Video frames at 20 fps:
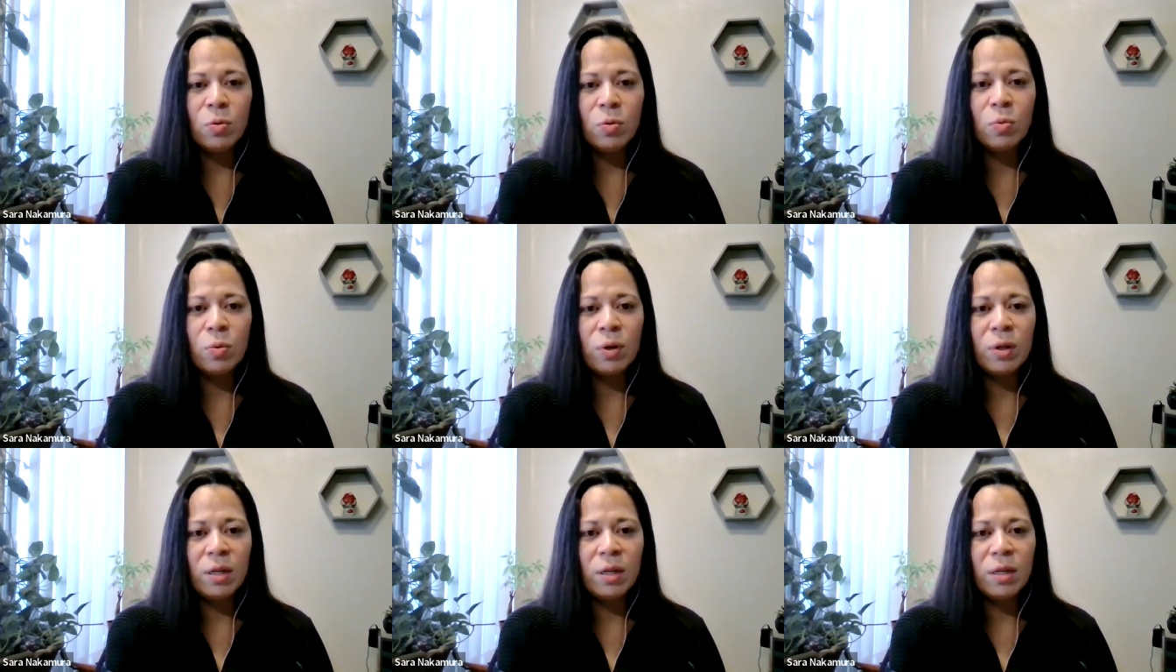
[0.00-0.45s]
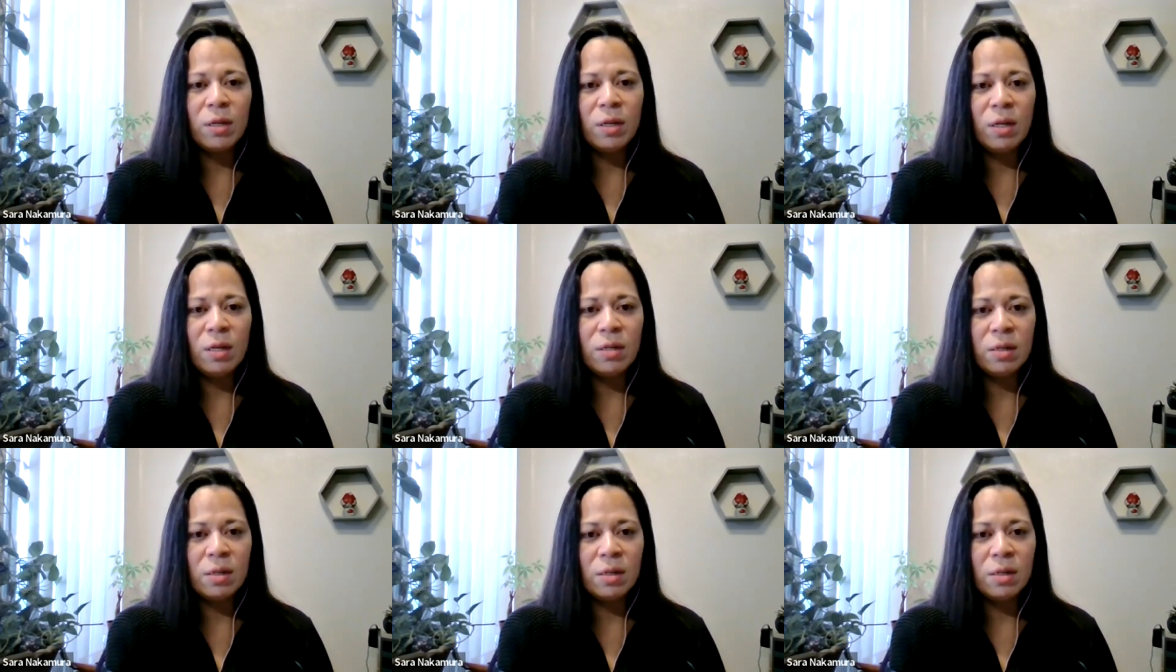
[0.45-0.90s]
you really
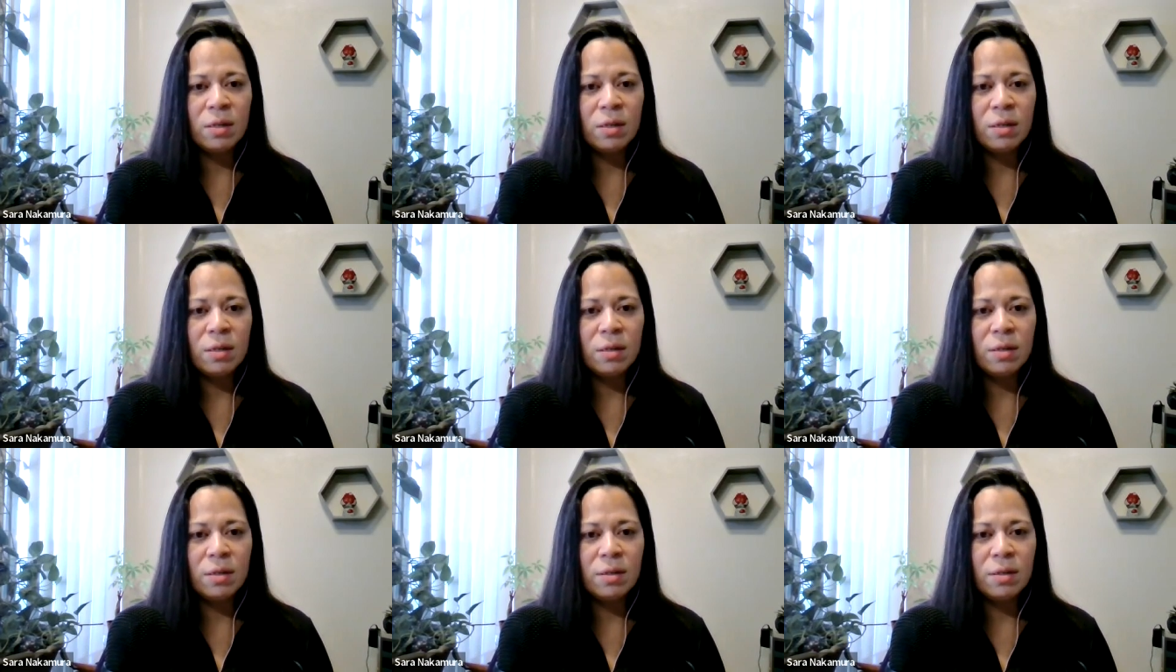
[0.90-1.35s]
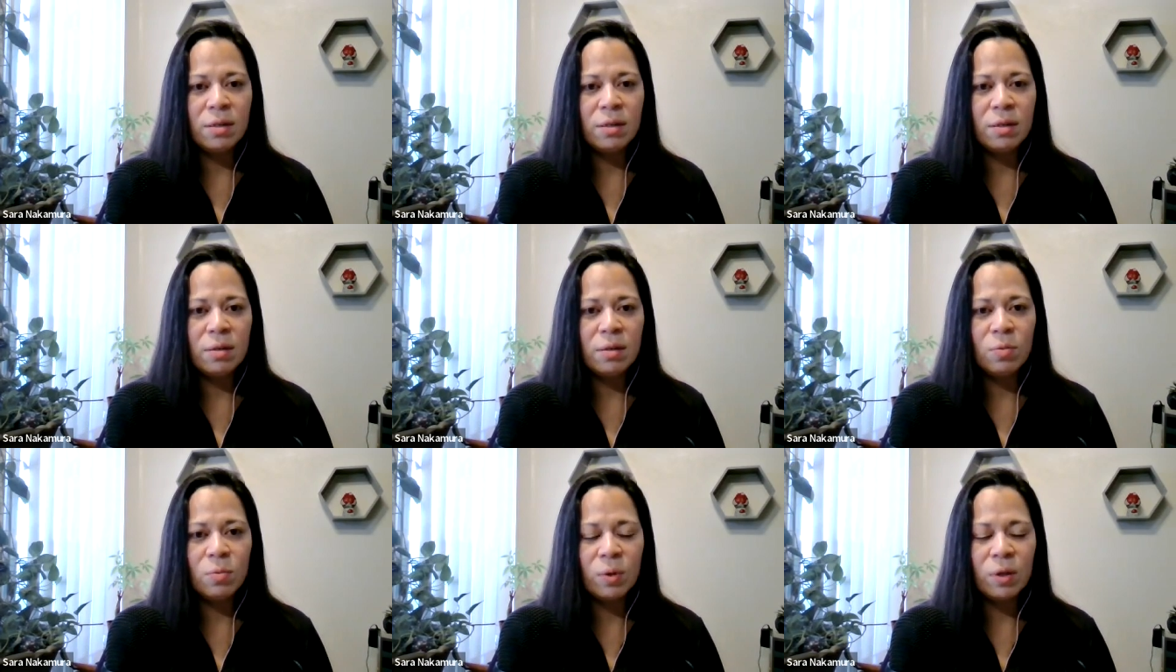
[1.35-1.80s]
need
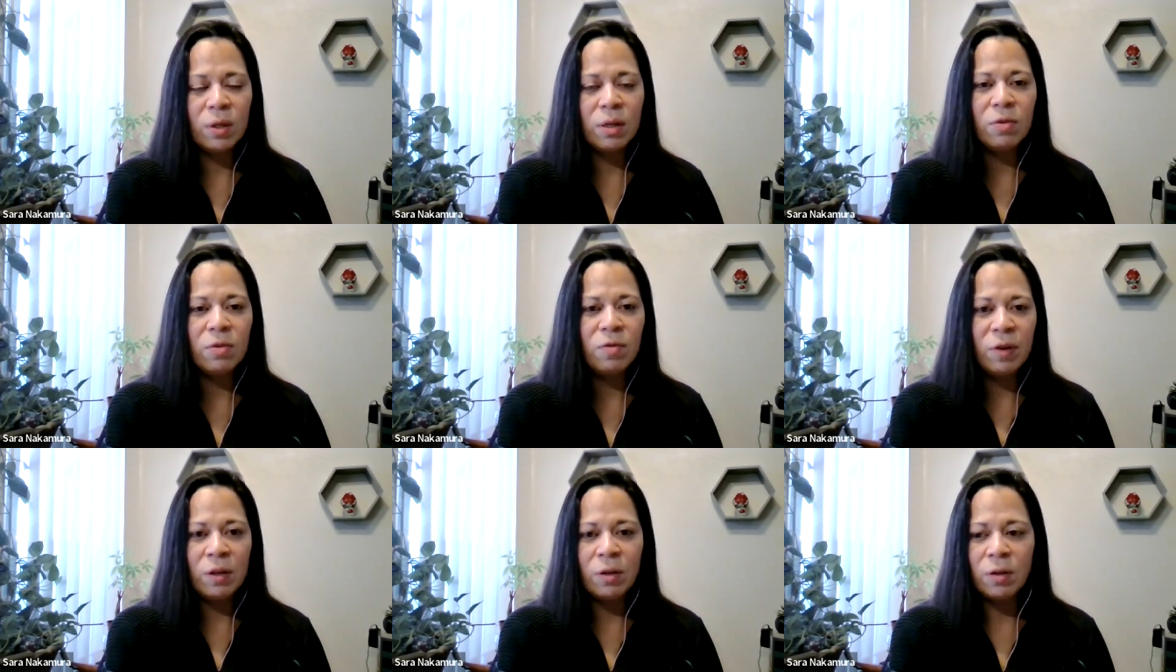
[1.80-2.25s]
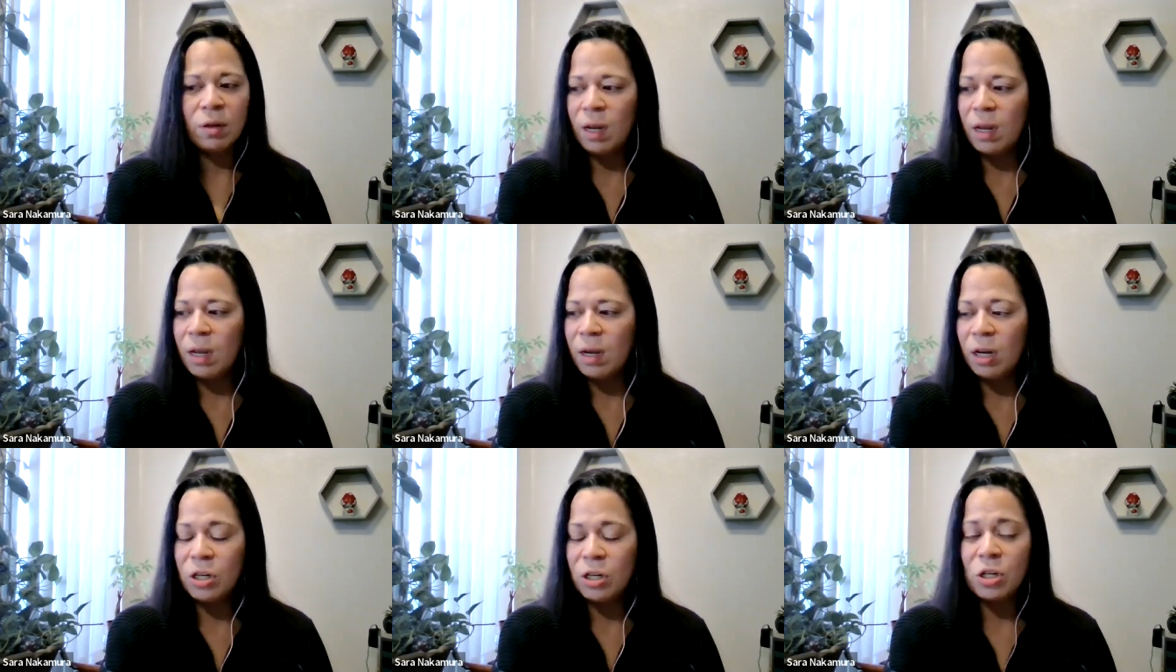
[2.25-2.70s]
to really feel
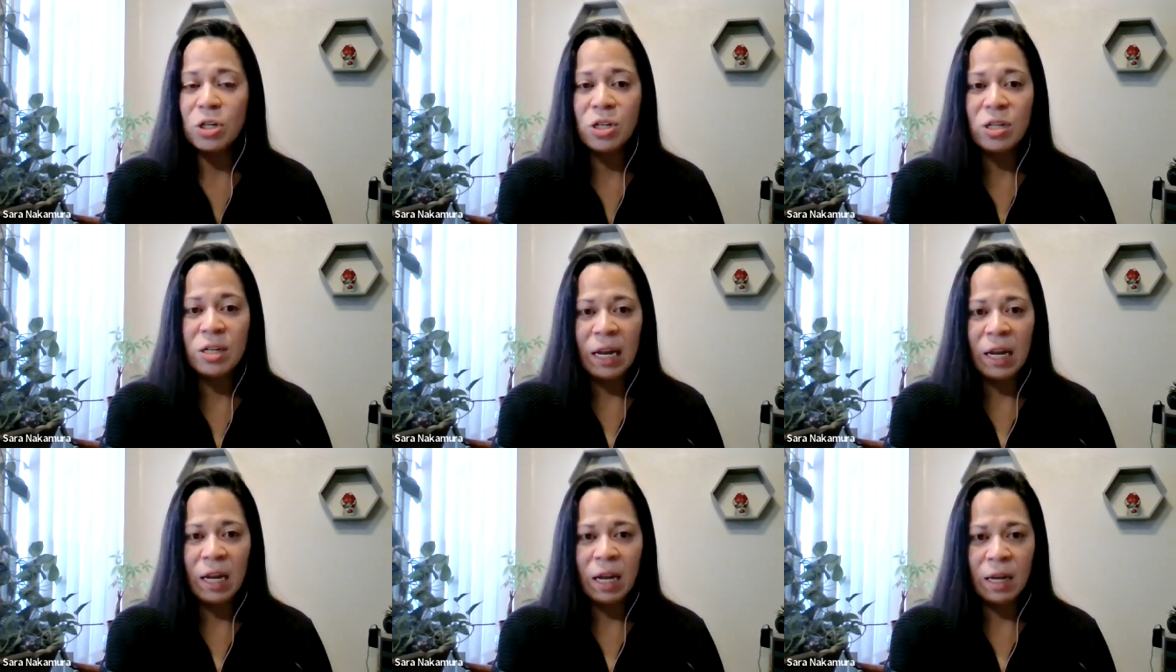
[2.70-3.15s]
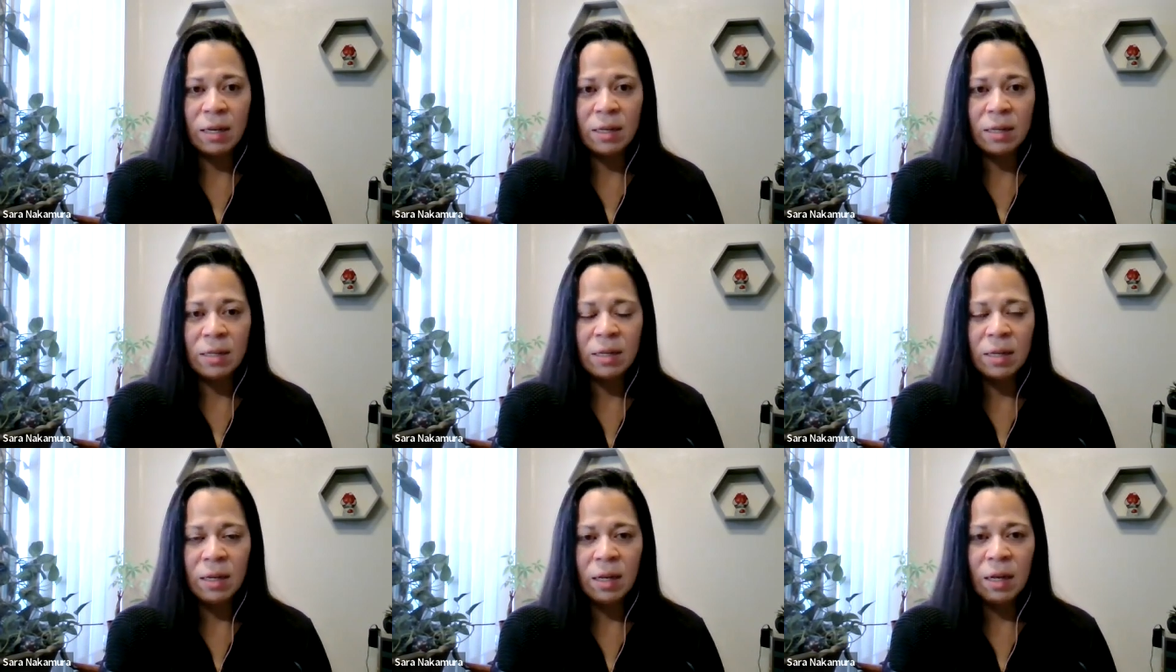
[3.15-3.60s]
and
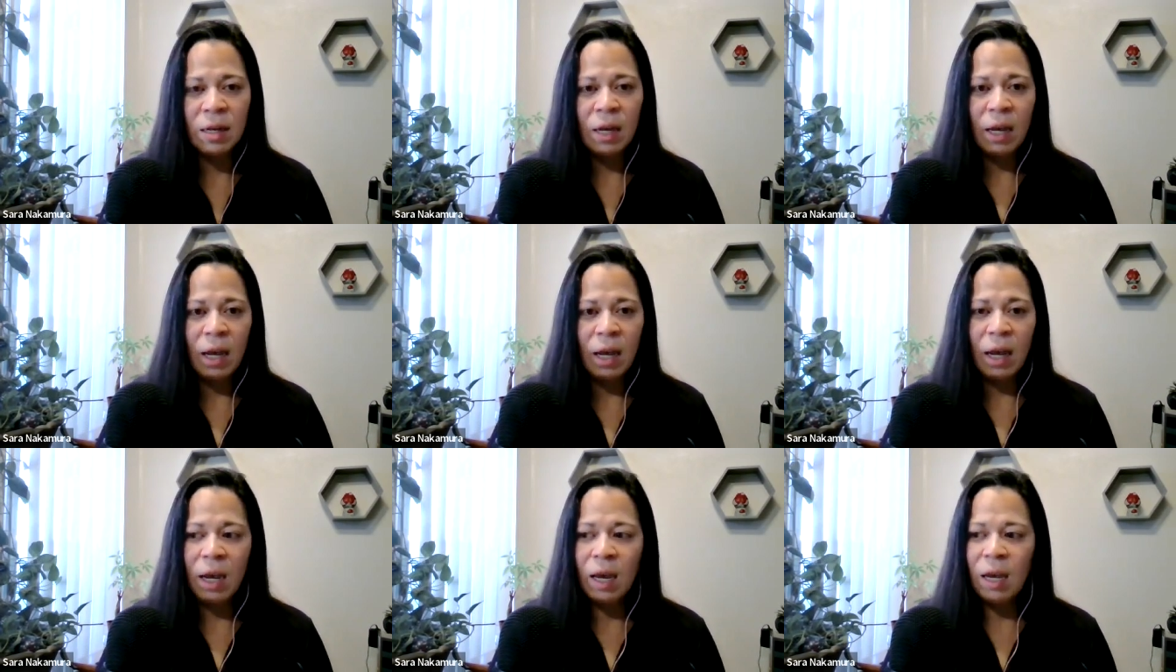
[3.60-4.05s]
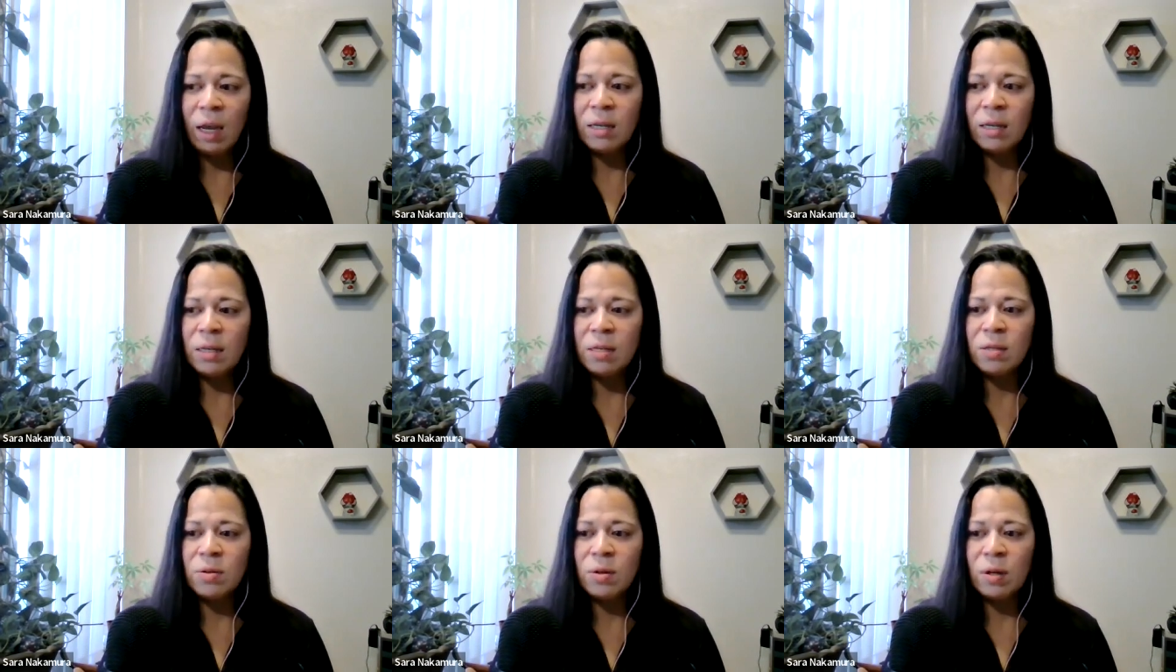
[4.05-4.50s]
understand. Mm-hmm.
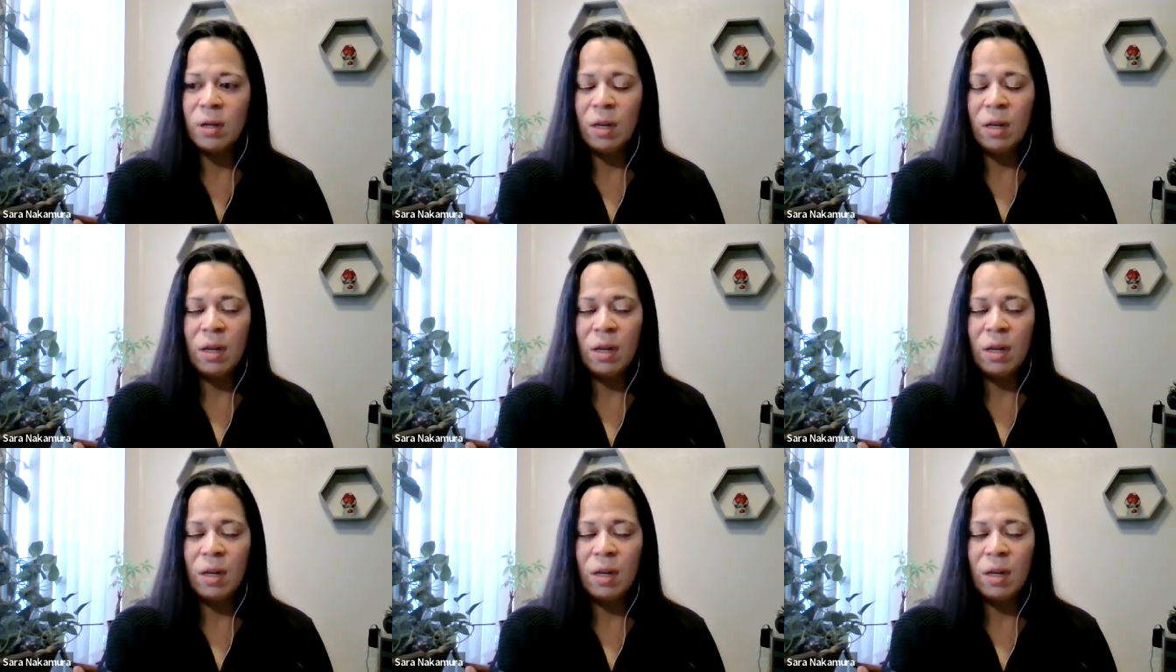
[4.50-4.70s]
And